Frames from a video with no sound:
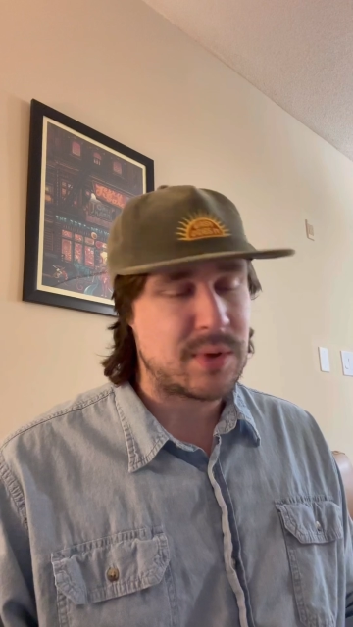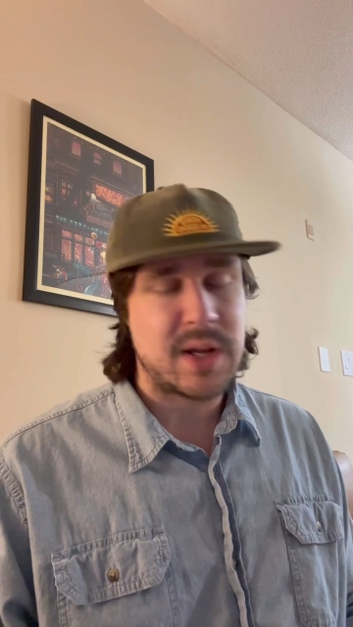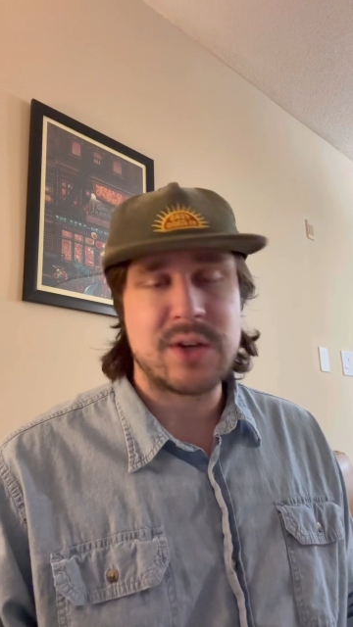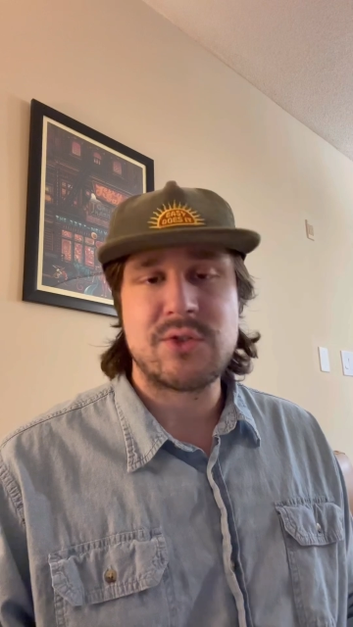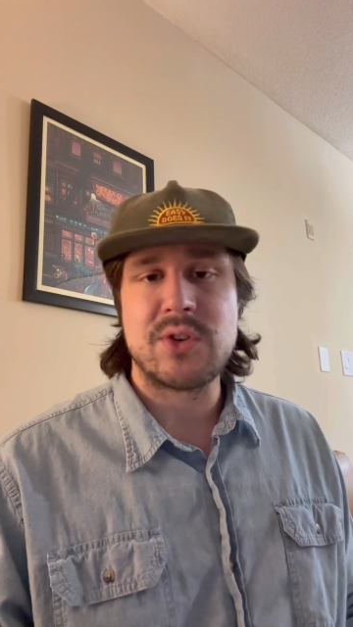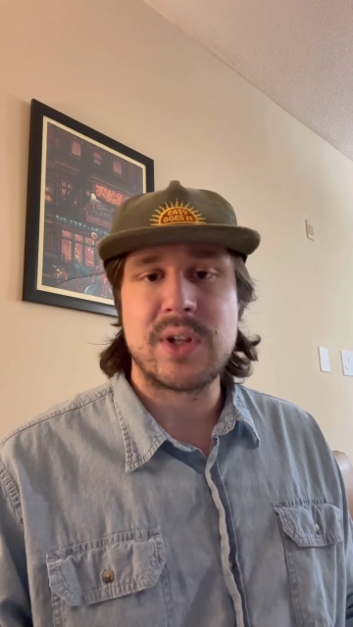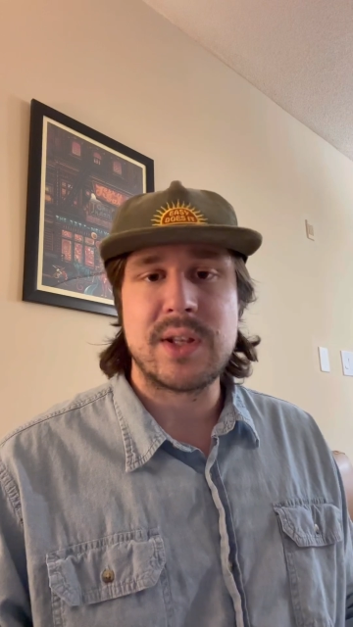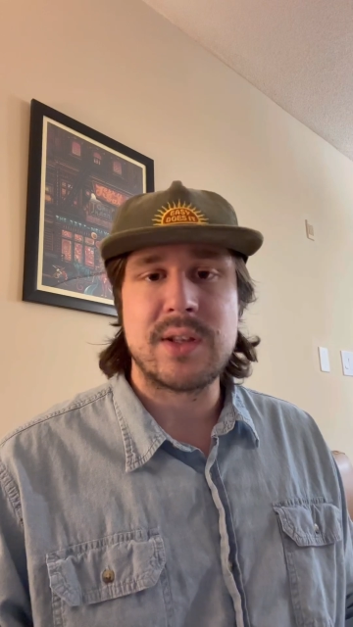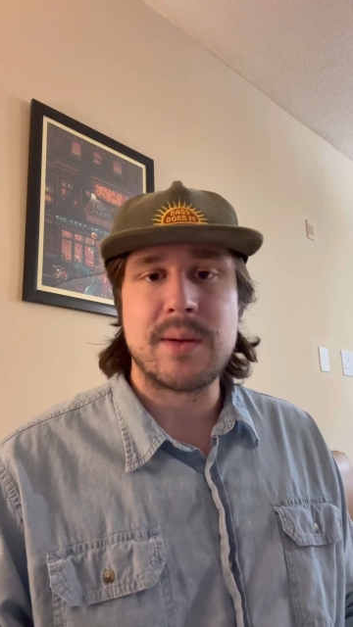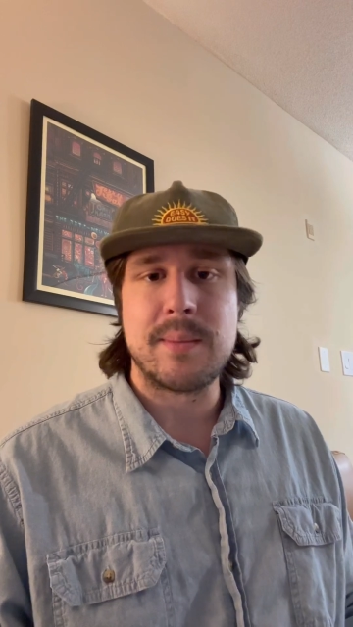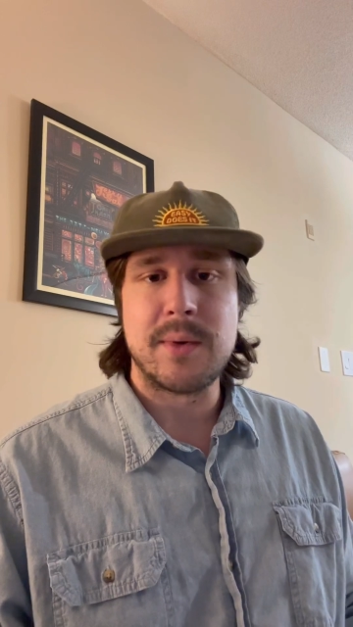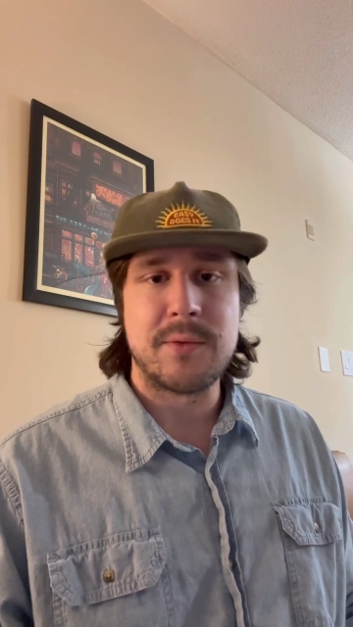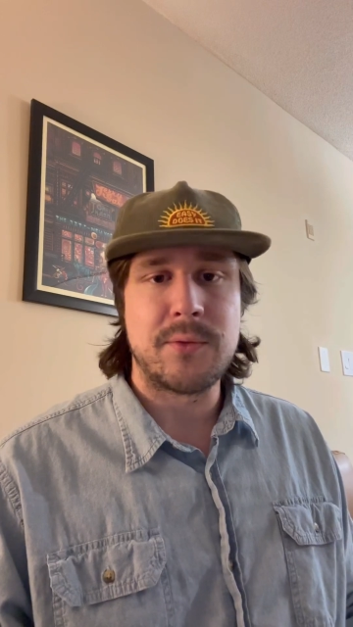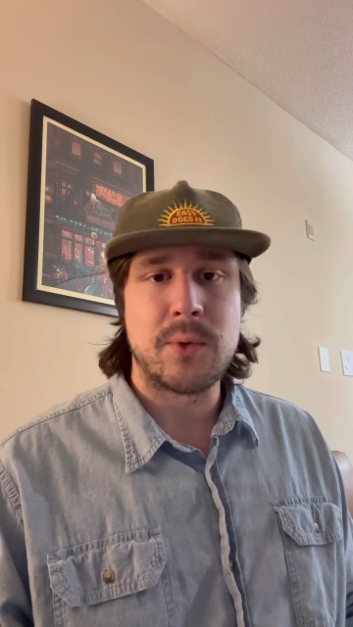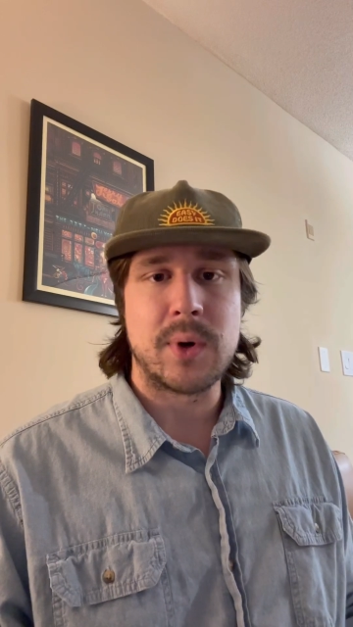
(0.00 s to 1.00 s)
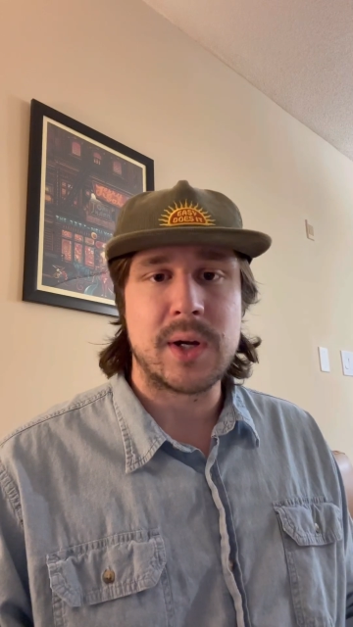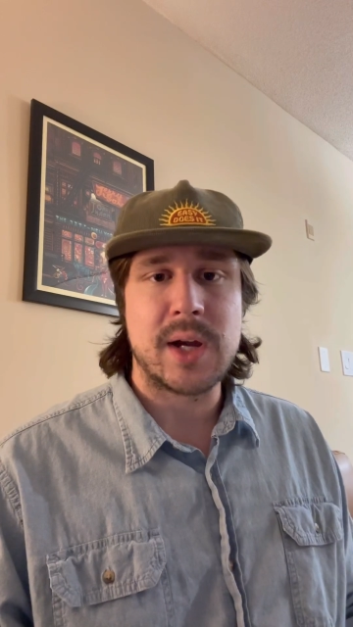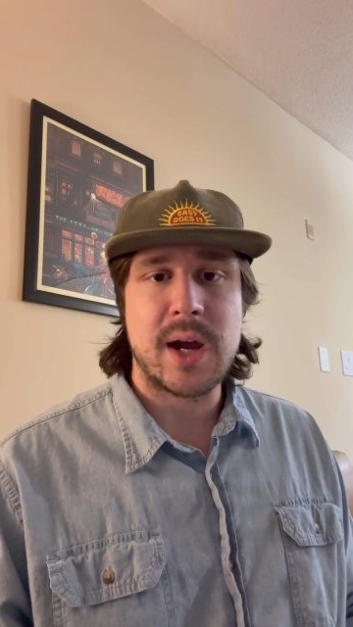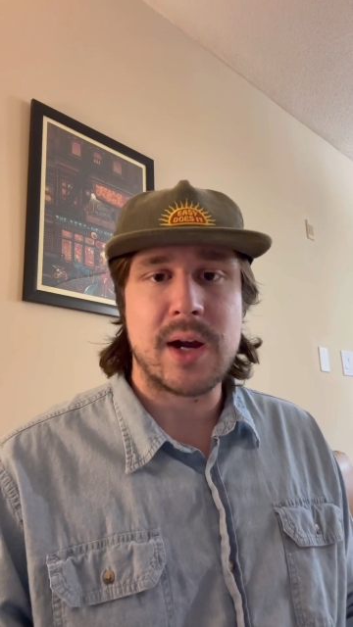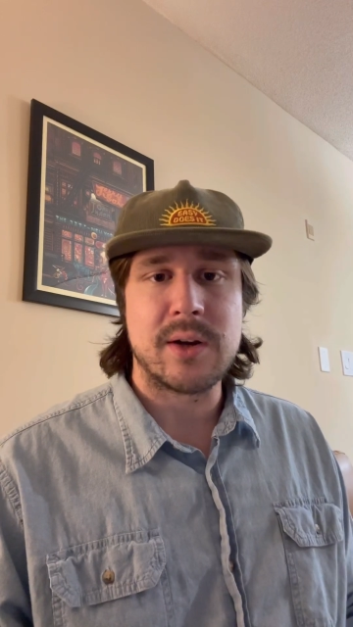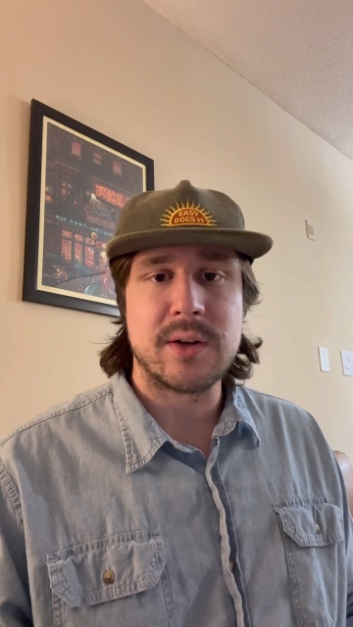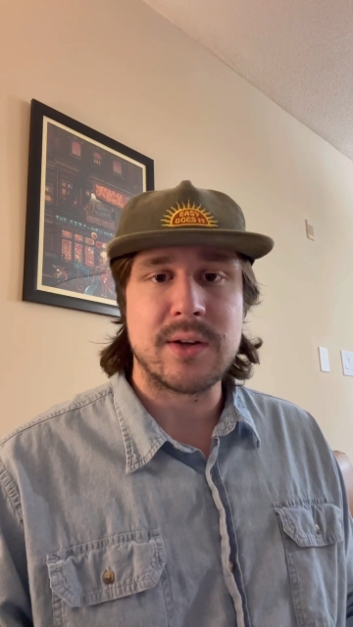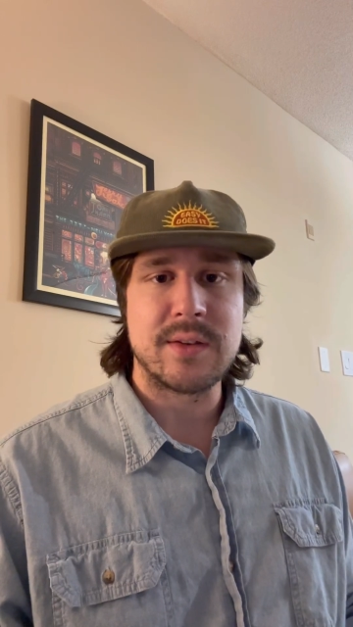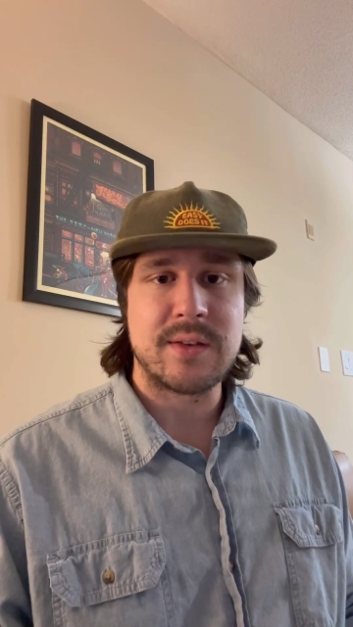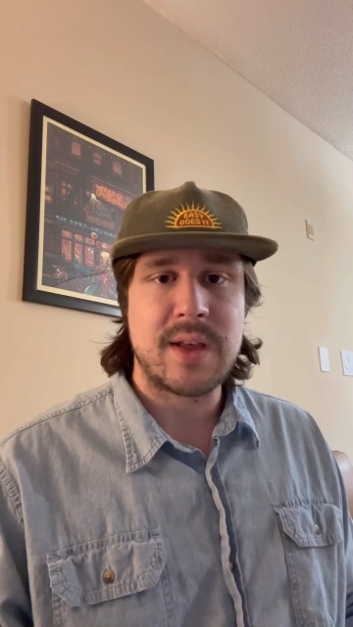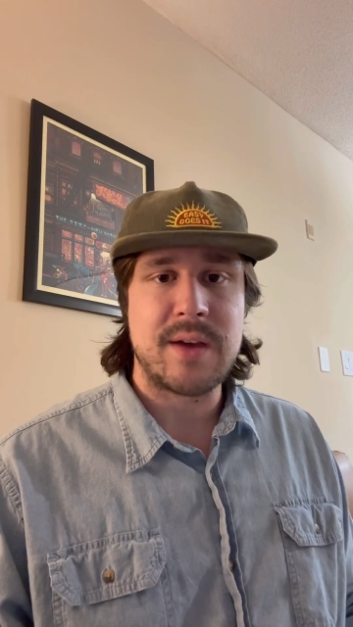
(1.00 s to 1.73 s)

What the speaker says: national anthem before Congress